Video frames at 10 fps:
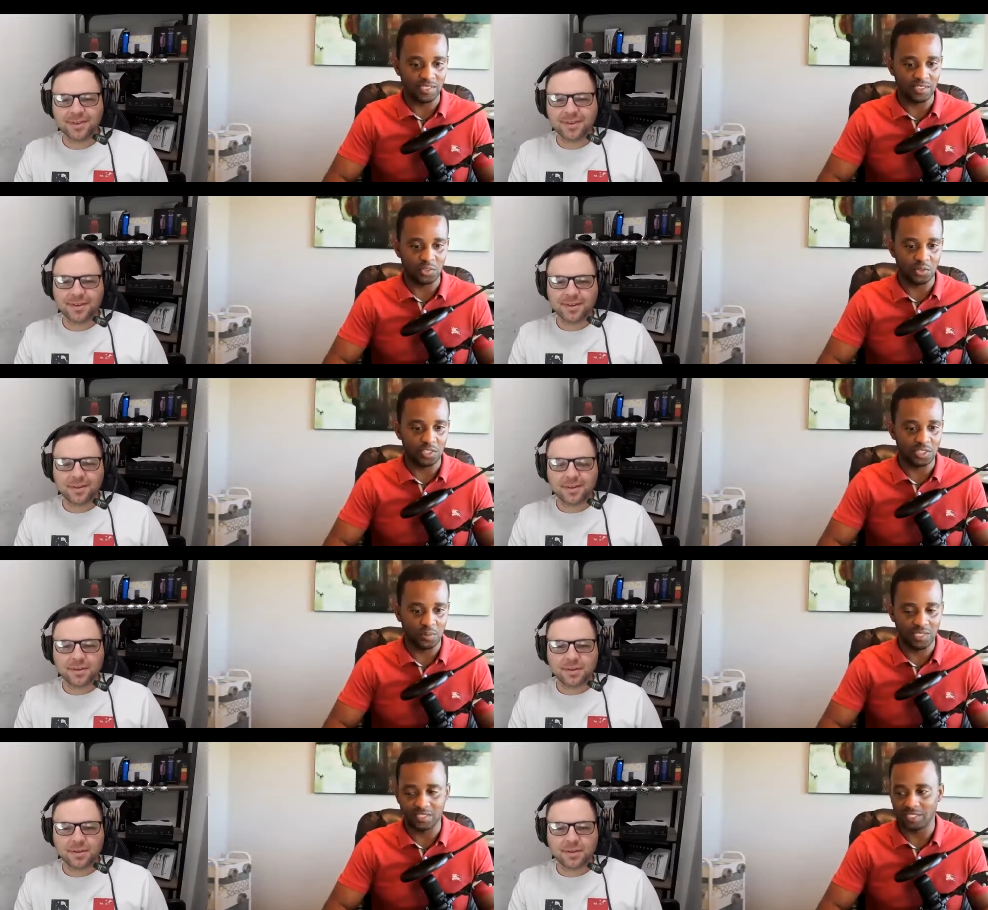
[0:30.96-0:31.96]
Speaker 1: during this
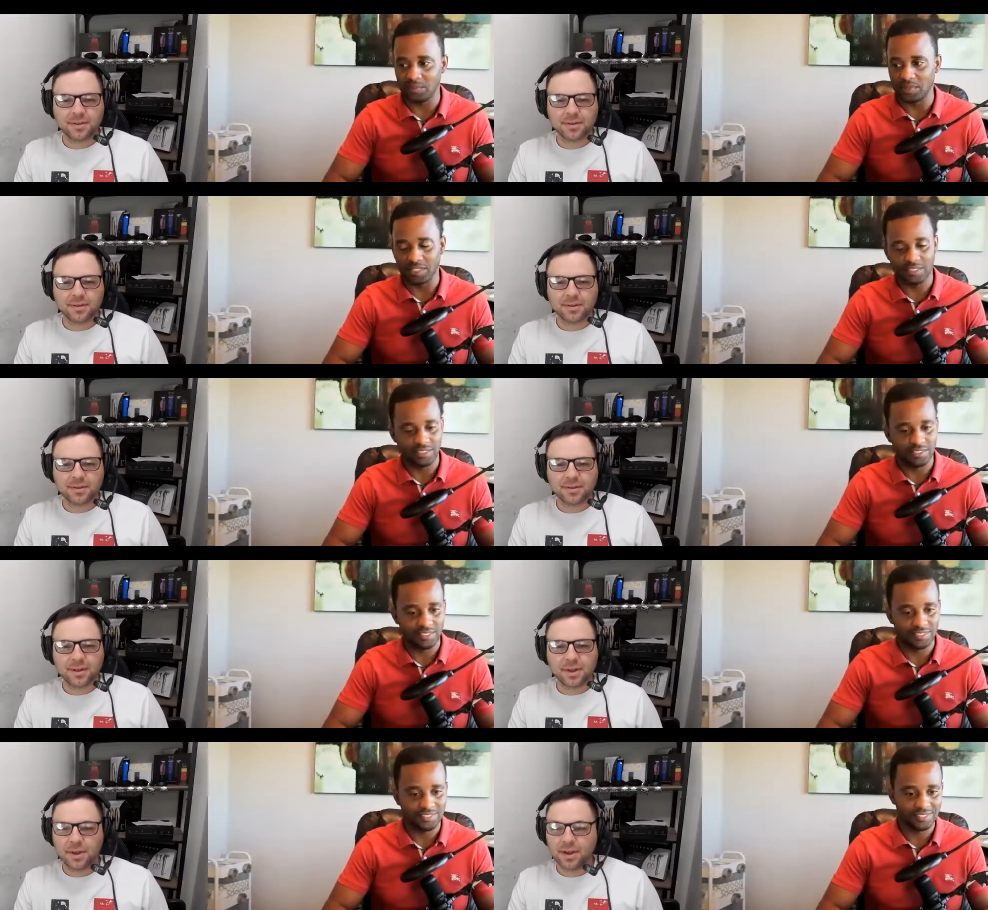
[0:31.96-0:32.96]
pandemic.
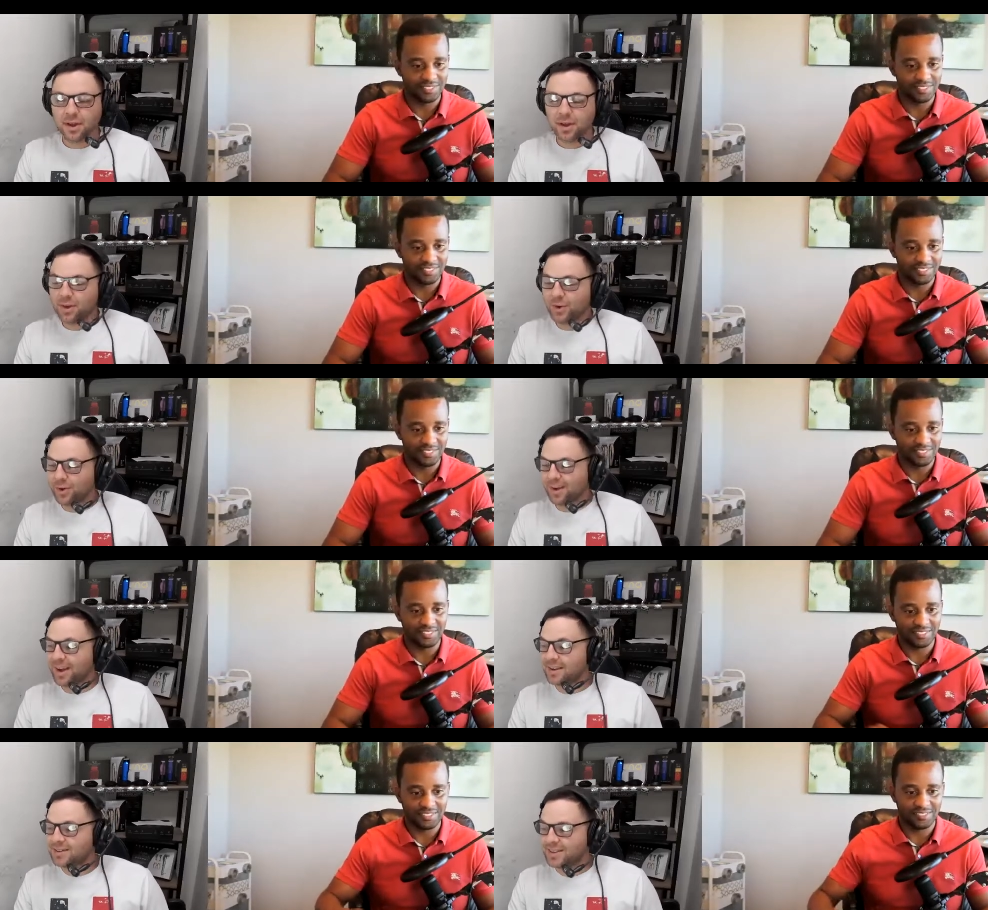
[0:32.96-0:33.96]
Speaker 2: Well,
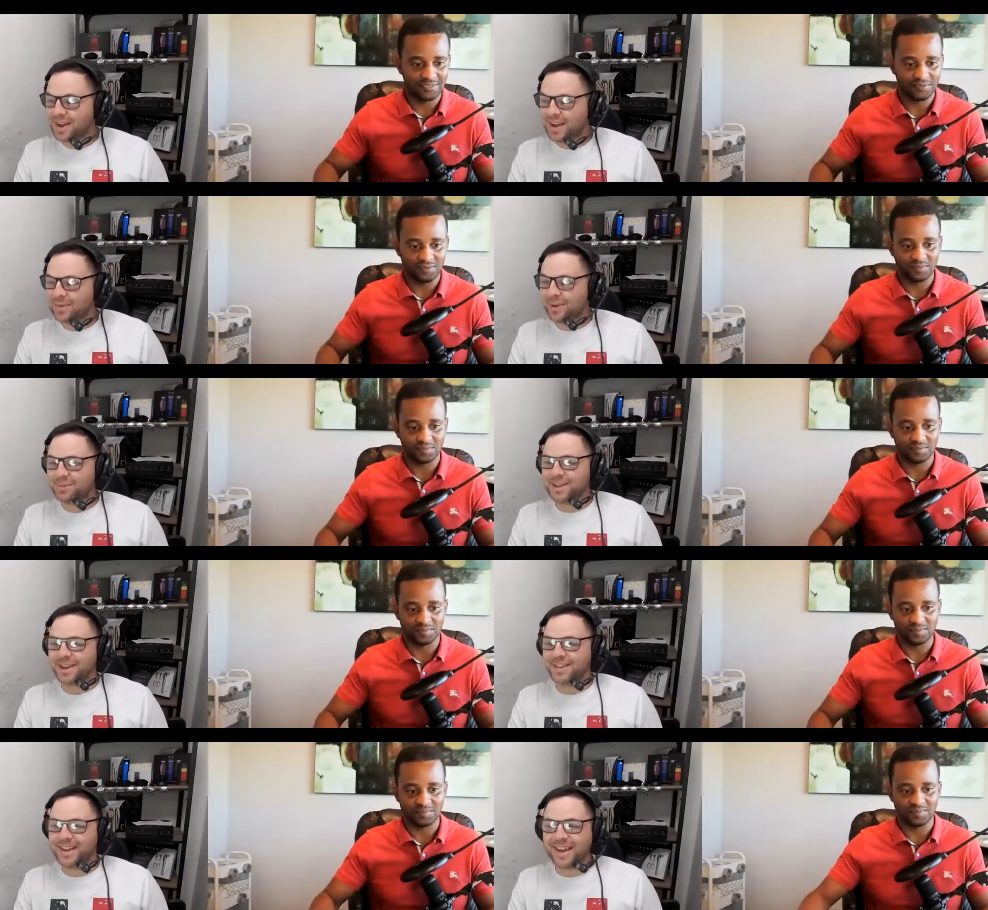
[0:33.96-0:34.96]
actually, I haven't
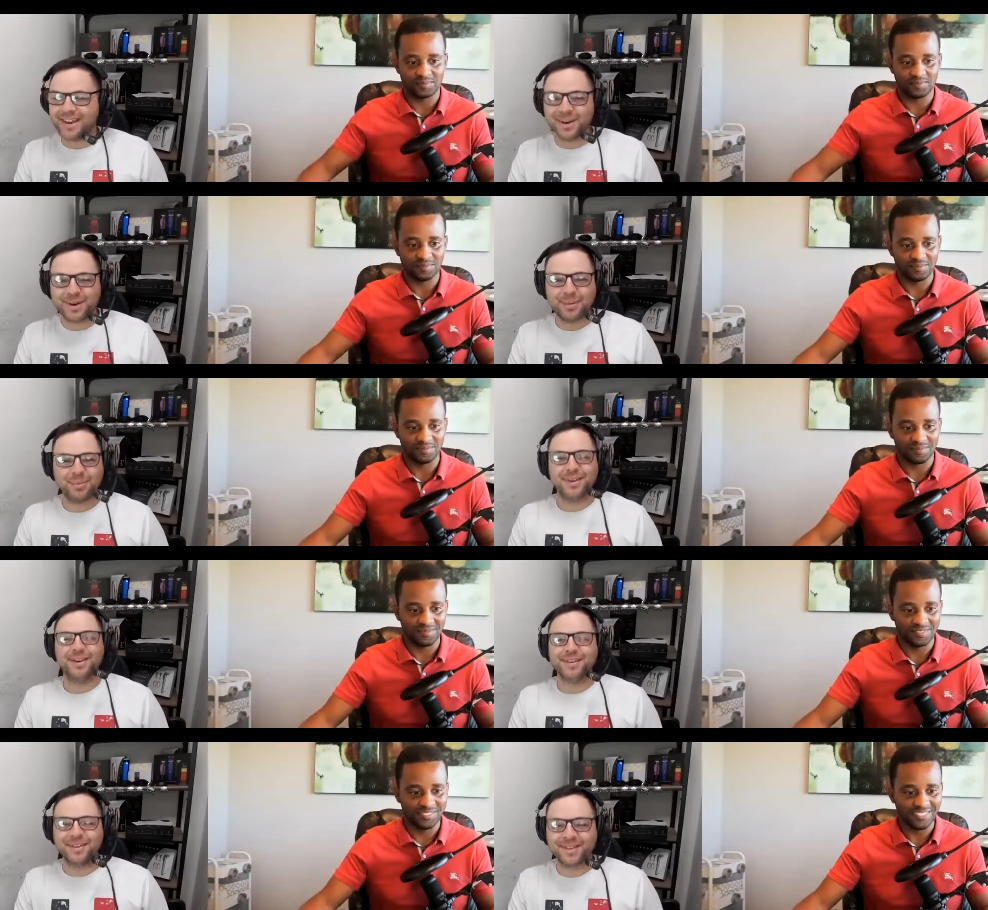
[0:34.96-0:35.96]
updated that in a couple
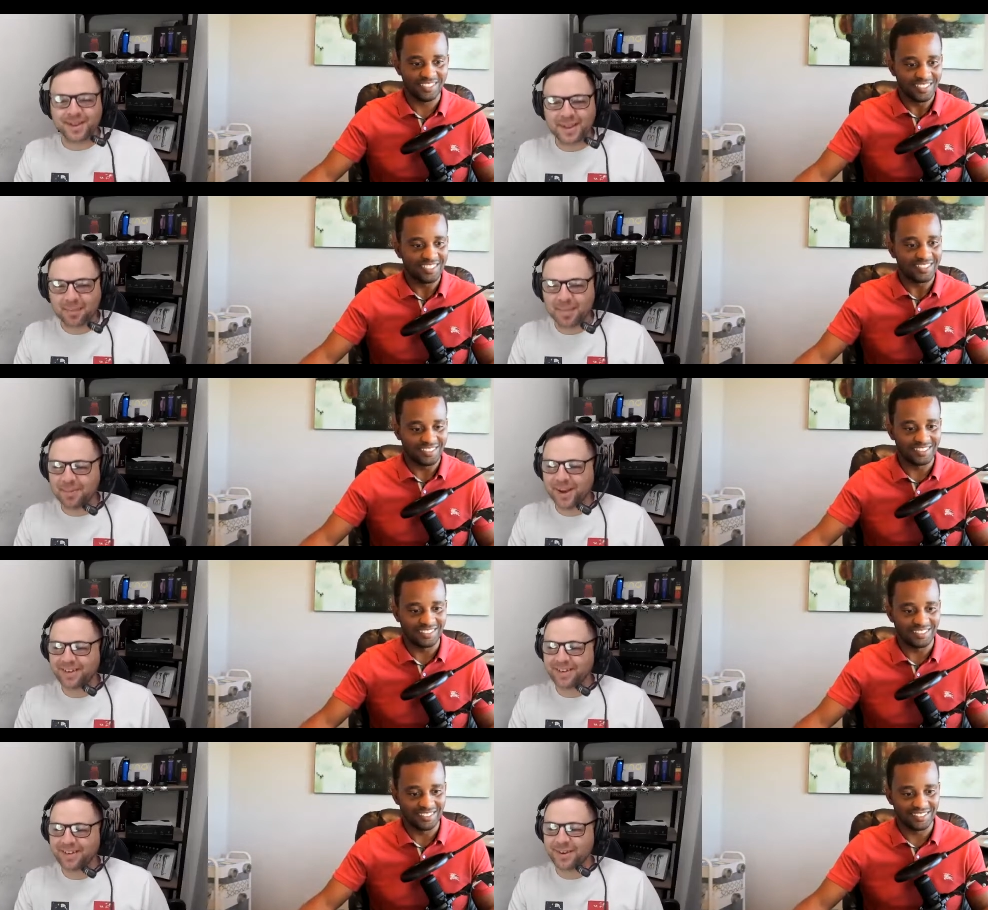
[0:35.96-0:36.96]
years. It's, I'm, I'm,
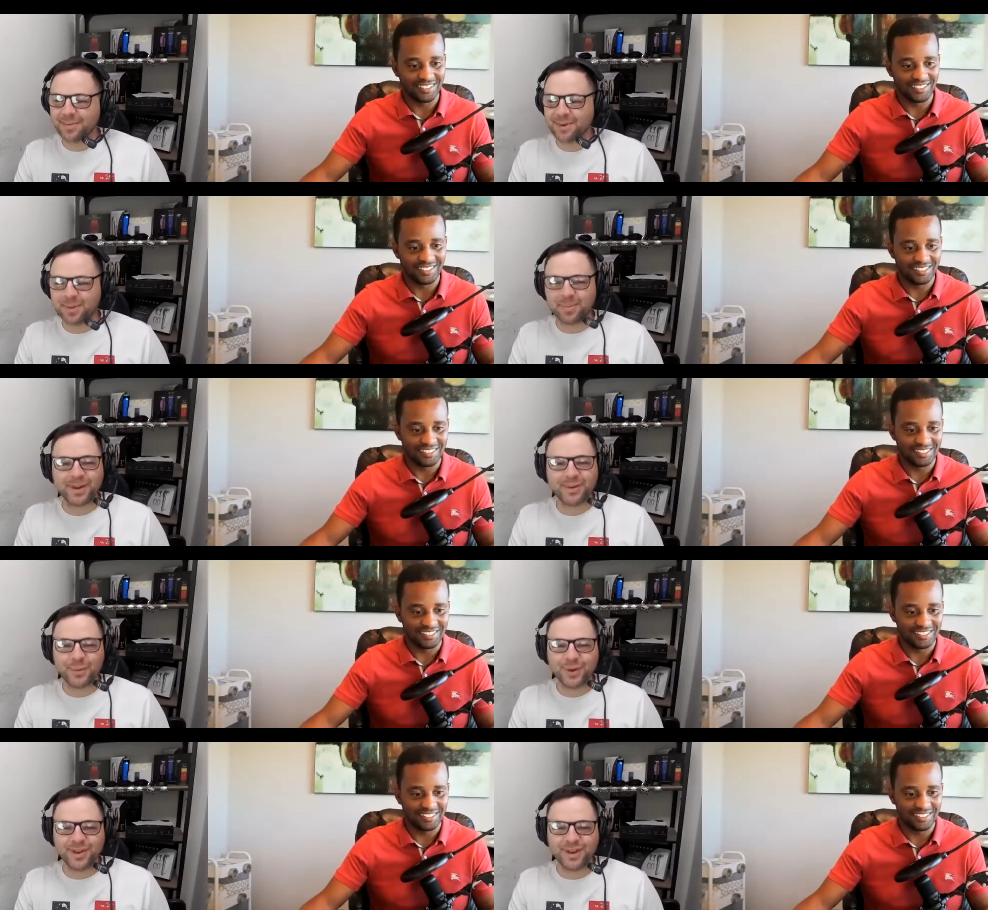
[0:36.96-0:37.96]
actually coming up on
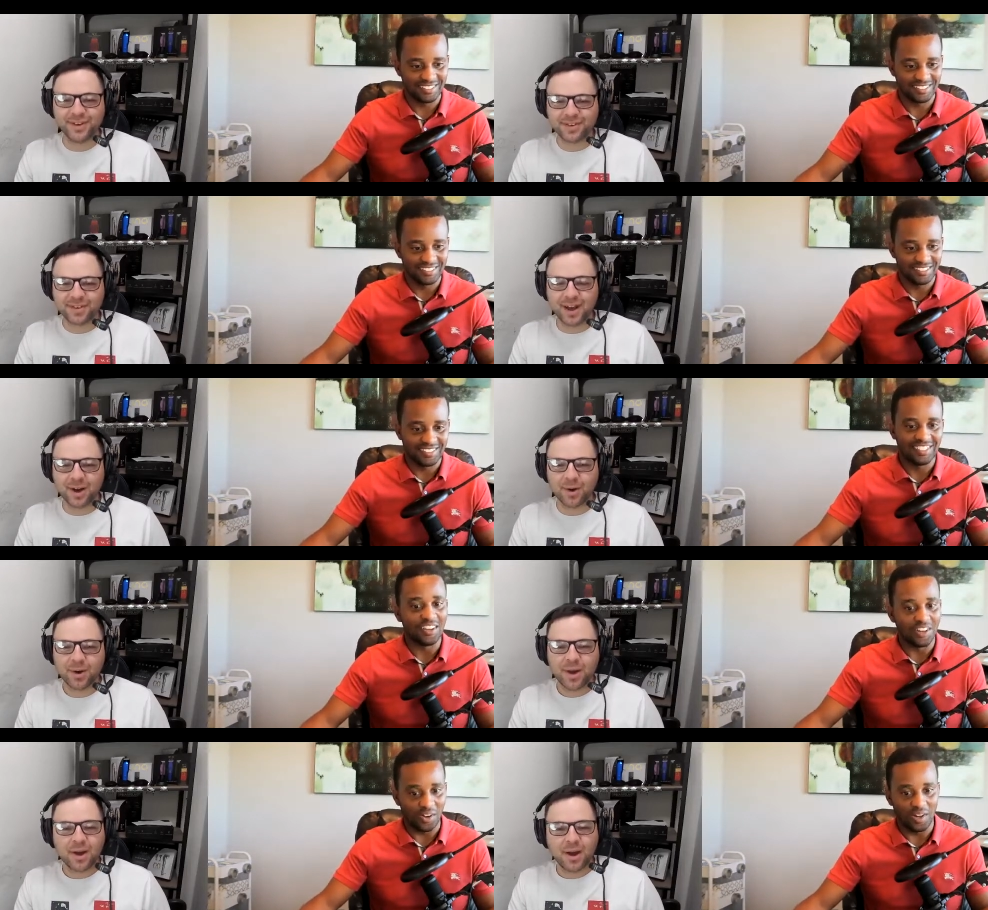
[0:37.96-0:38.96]
20 years now.
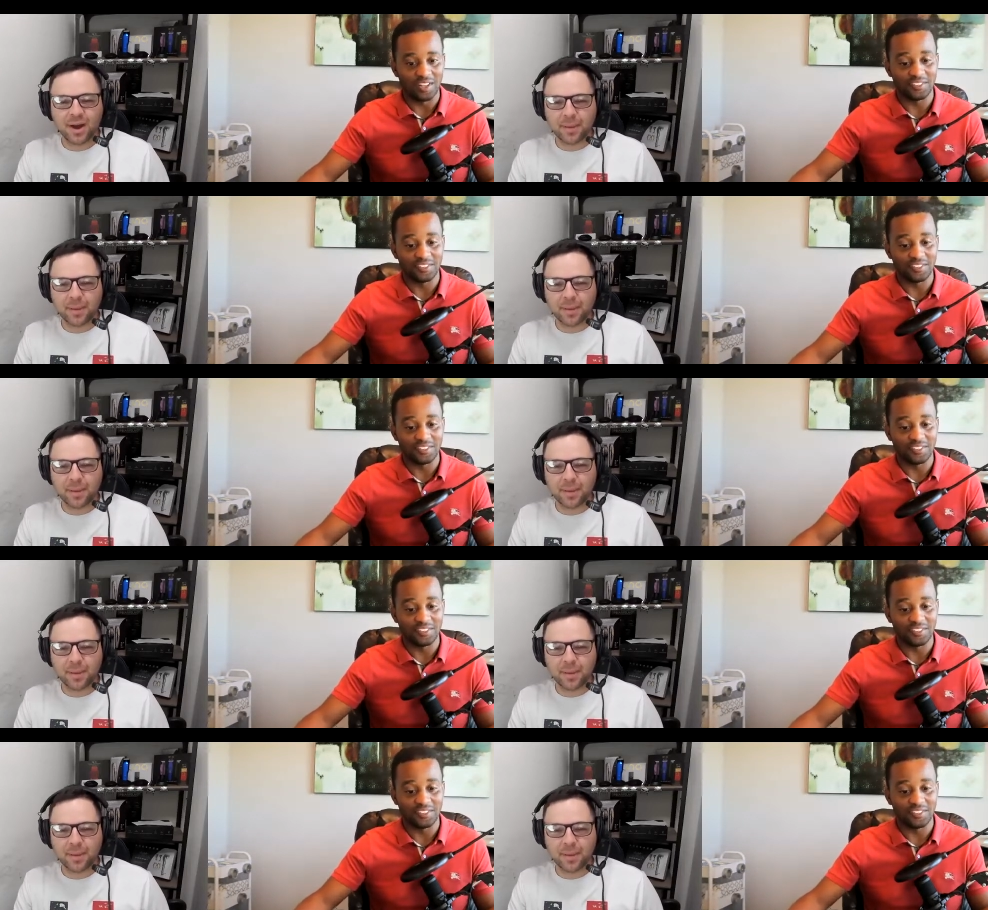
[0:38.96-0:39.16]
Oh, wow. Uh,